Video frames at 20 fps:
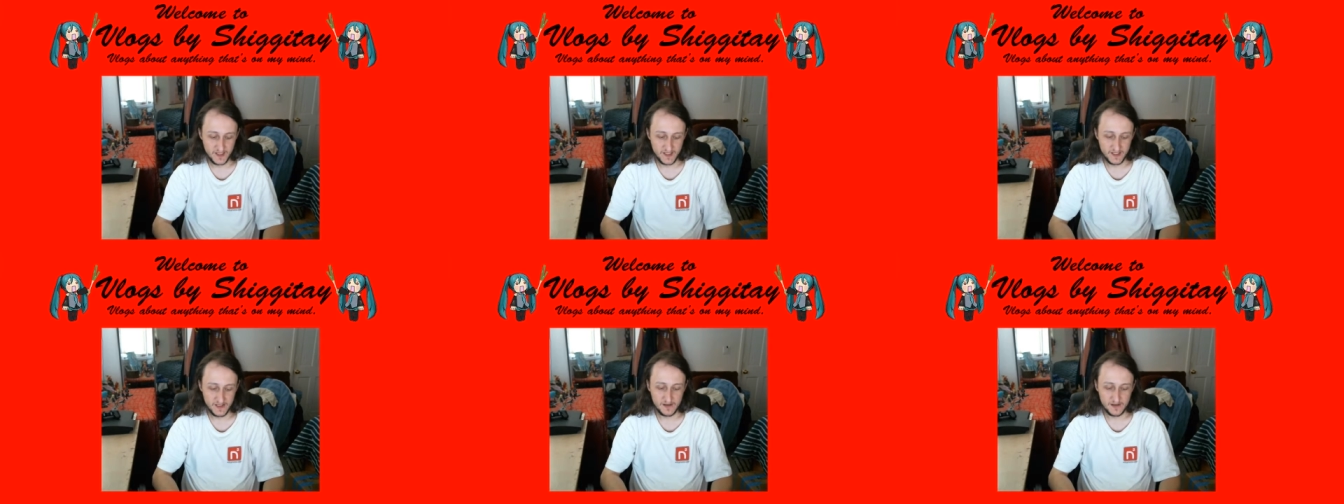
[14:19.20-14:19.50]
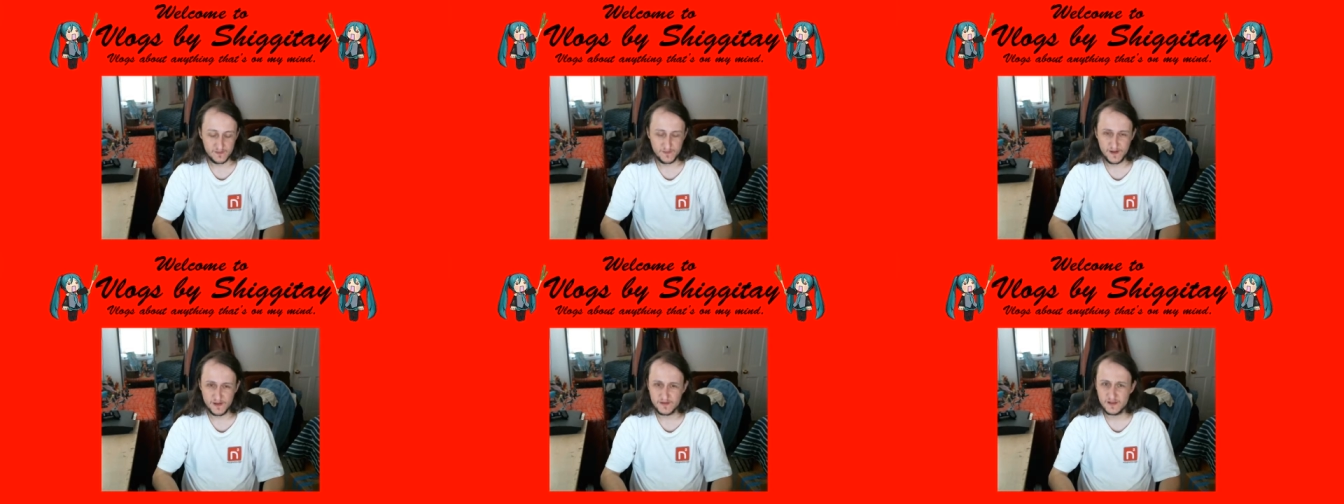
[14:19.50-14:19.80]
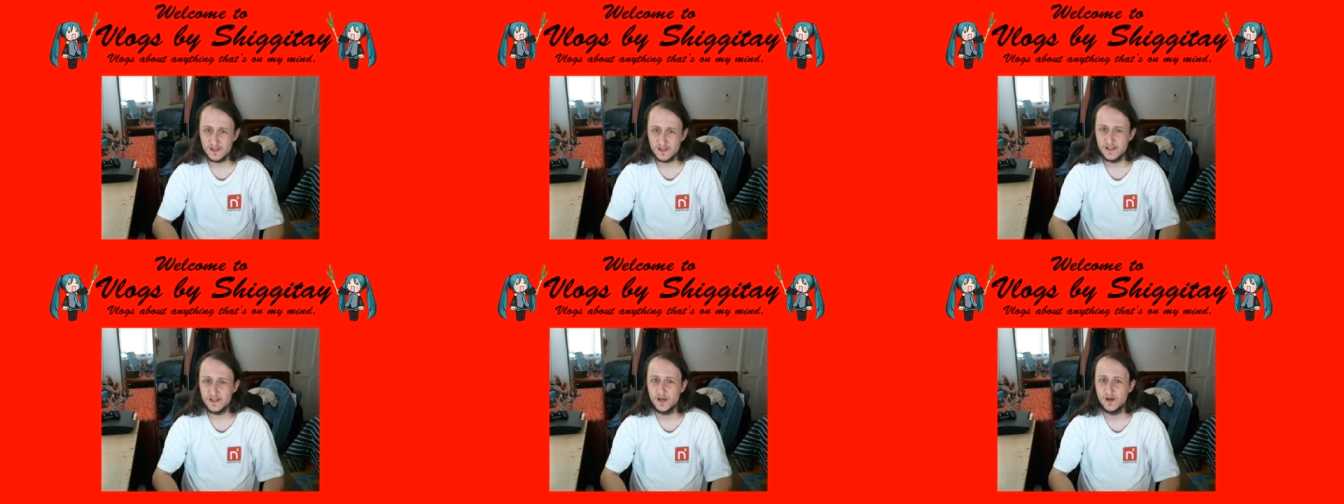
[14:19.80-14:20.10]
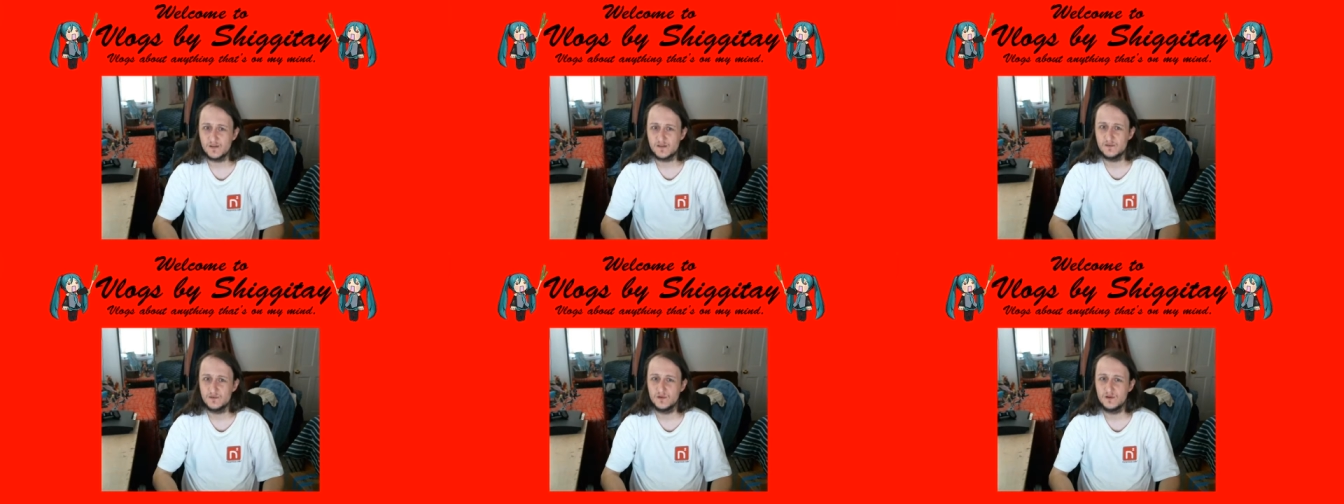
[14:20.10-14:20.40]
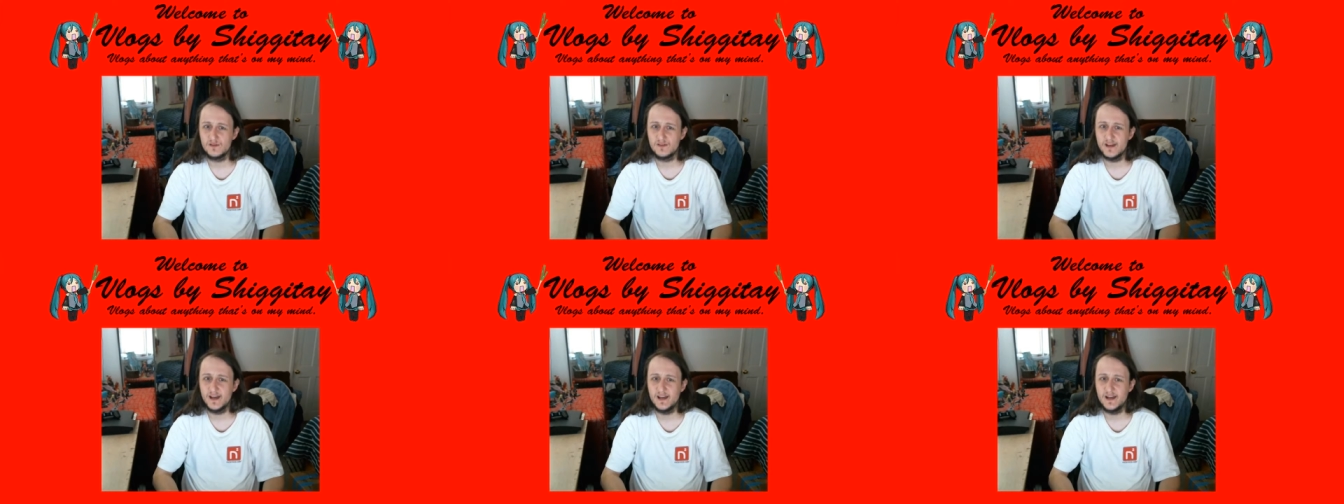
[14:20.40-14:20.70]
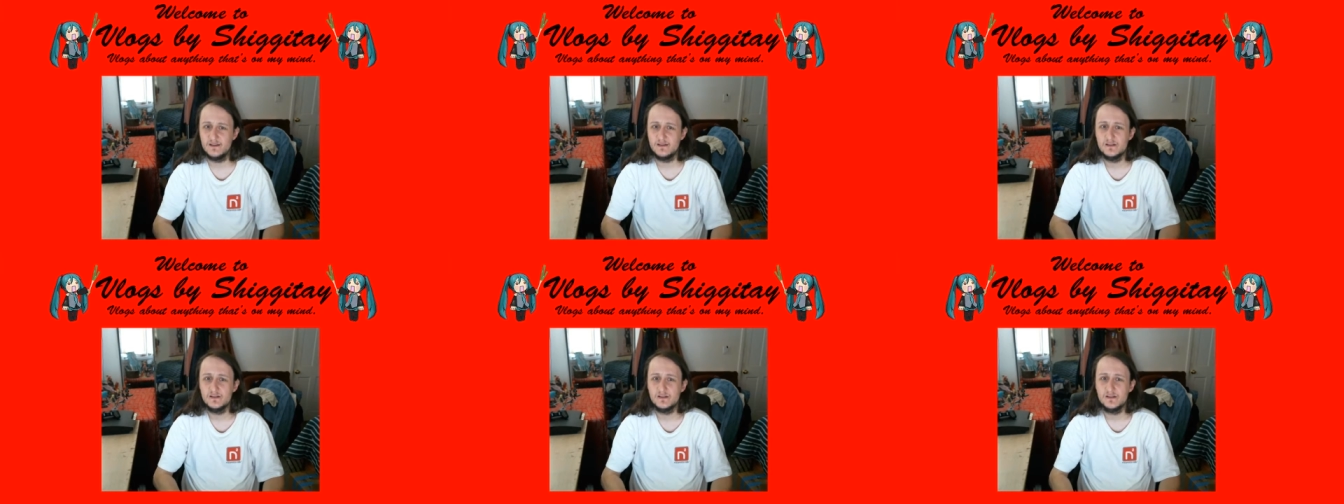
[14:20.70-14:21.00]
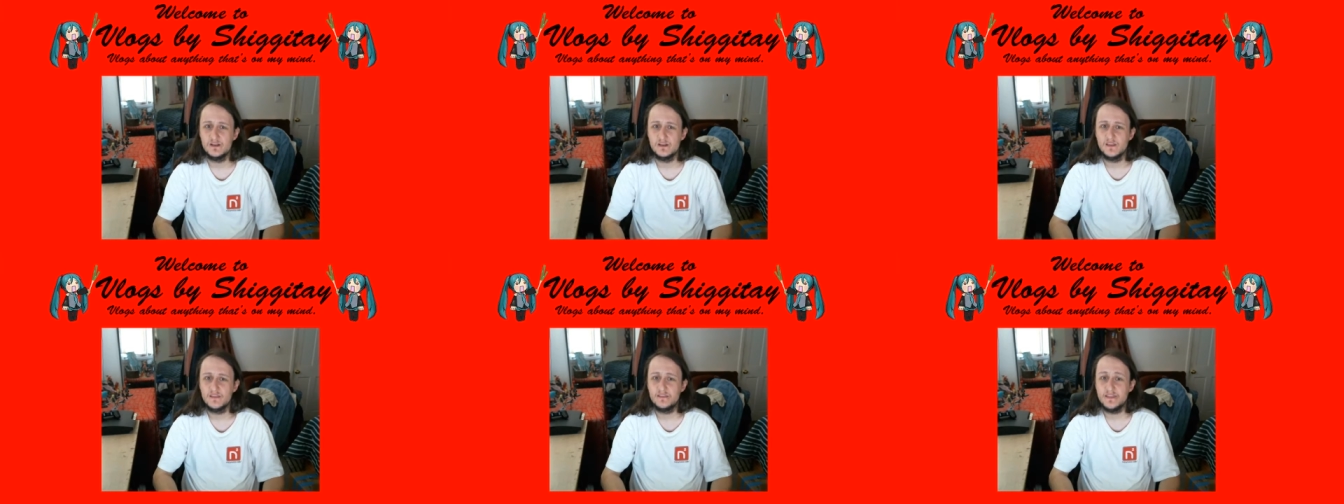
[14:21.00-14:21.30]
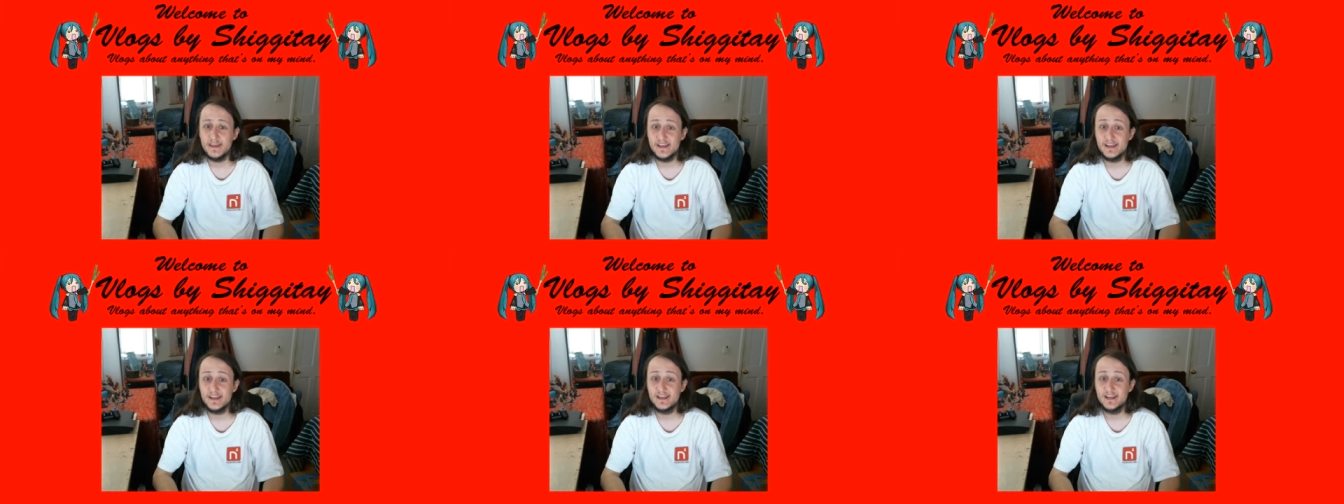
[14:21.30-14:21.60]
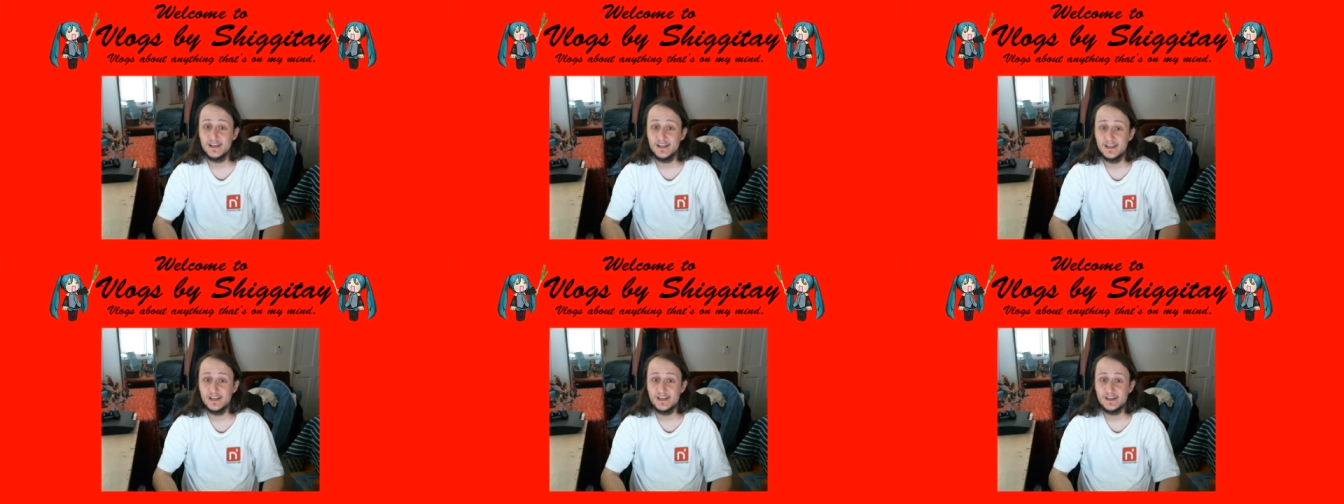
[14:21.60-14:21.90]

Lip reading: It's basically customers that think